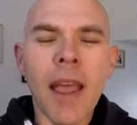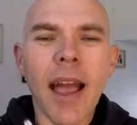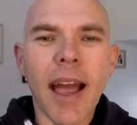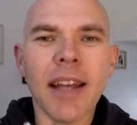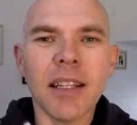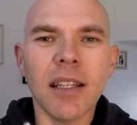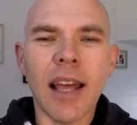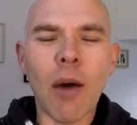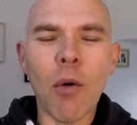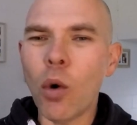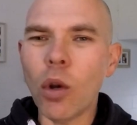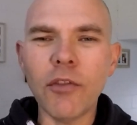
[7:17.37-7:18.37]
and allow
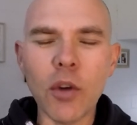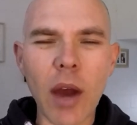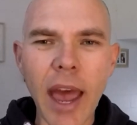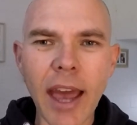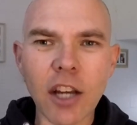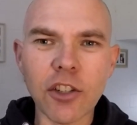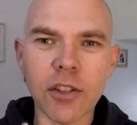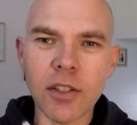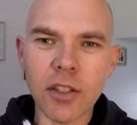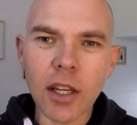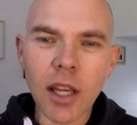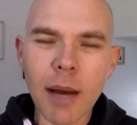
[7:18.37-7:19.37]
all of your actions
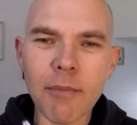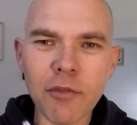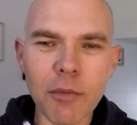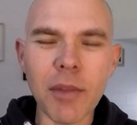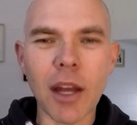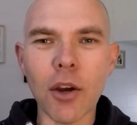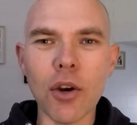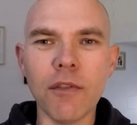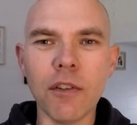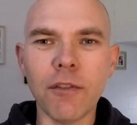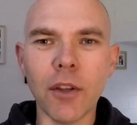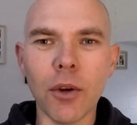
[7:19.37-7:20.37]
to come from that
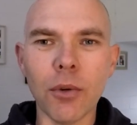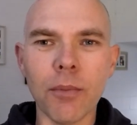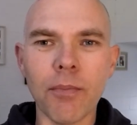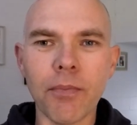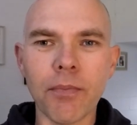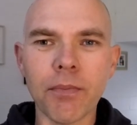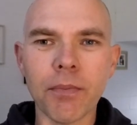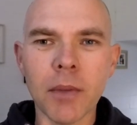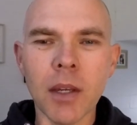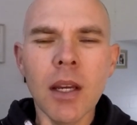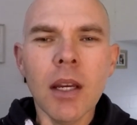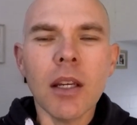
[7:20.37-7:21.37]
overflow.
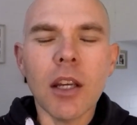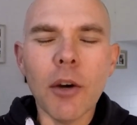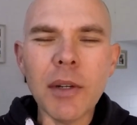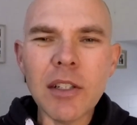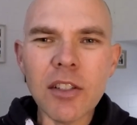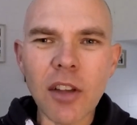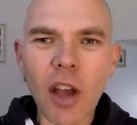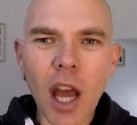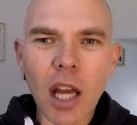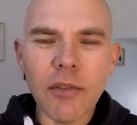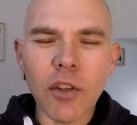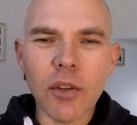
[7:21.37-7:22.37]
Go
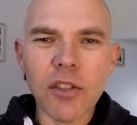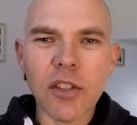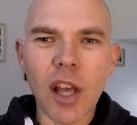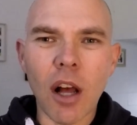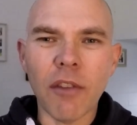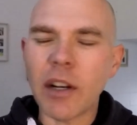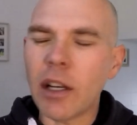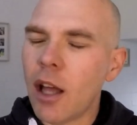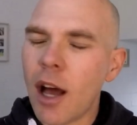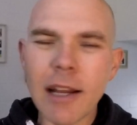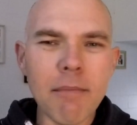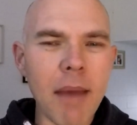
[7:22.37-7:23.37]
inside of yourself and
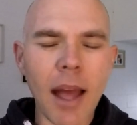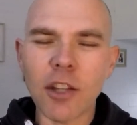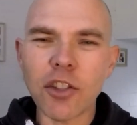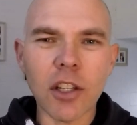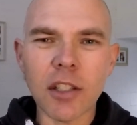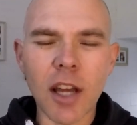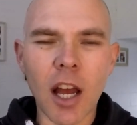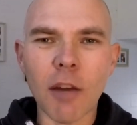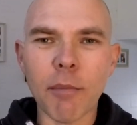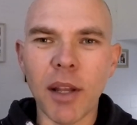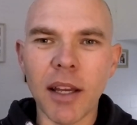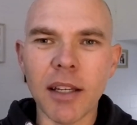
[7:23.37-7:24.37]
light a match in a
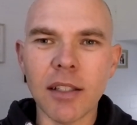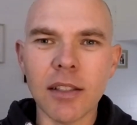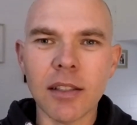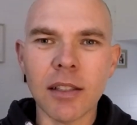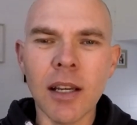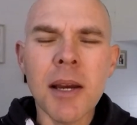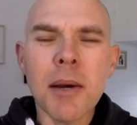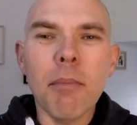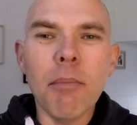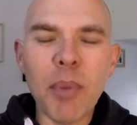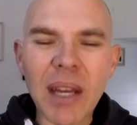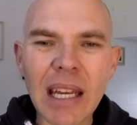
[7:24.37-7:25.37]
dark place.
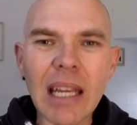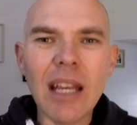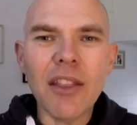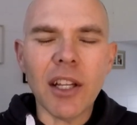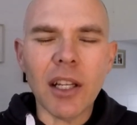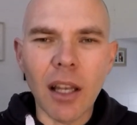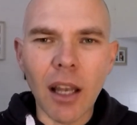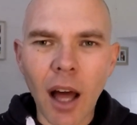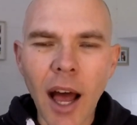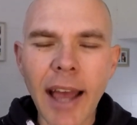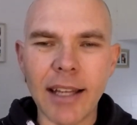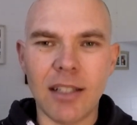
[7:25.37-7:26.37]
Be the
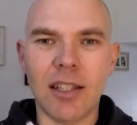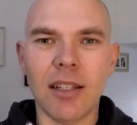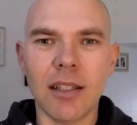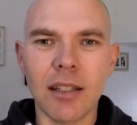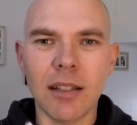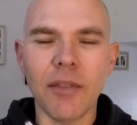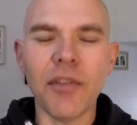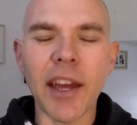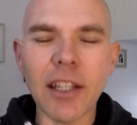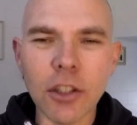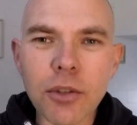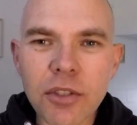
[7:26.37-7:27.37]
light
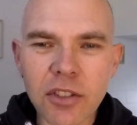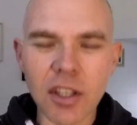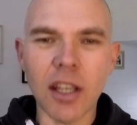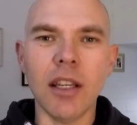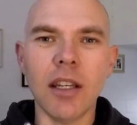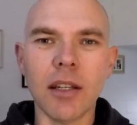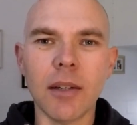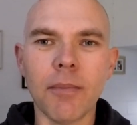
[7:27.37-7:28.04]
that you seek.